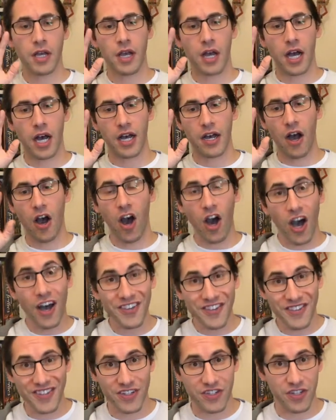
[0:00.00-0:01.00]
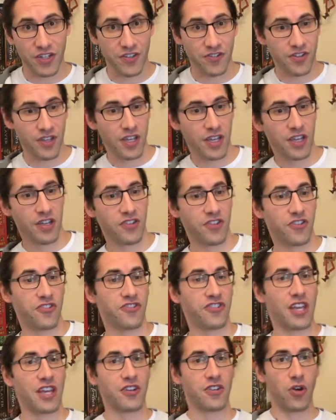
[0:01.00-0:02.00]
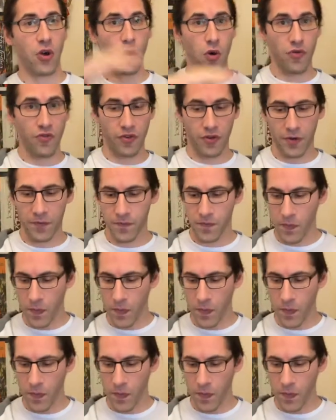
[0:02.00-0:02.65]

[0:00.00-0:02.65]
hostages to send over.